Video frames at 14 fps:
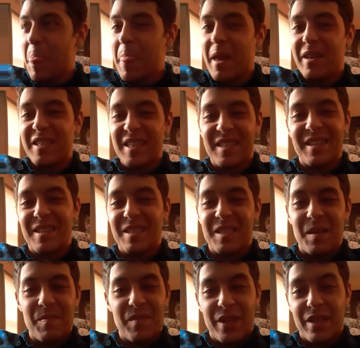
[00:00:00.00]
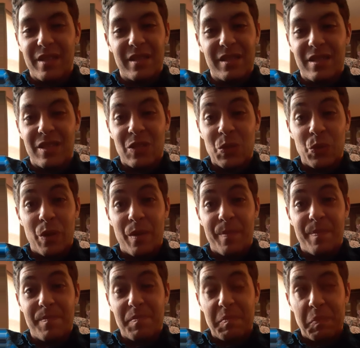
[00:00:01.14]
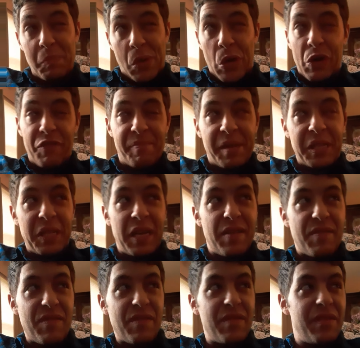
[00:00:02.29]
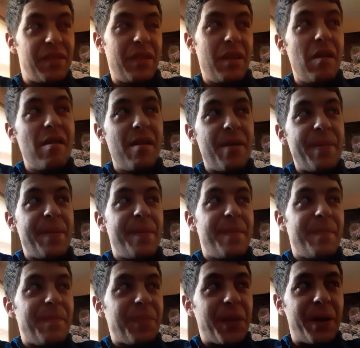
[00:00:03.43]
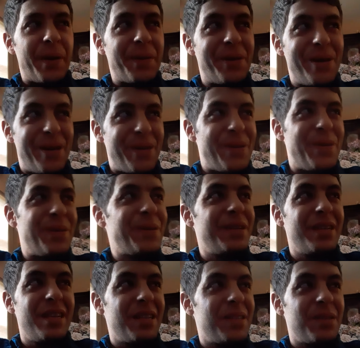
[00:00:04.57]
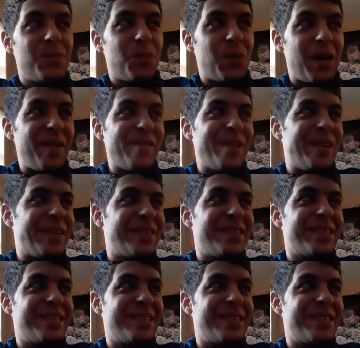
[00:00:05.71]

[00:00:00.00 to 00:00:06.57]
addicted to something and destroy part of my life? You know? Whatever.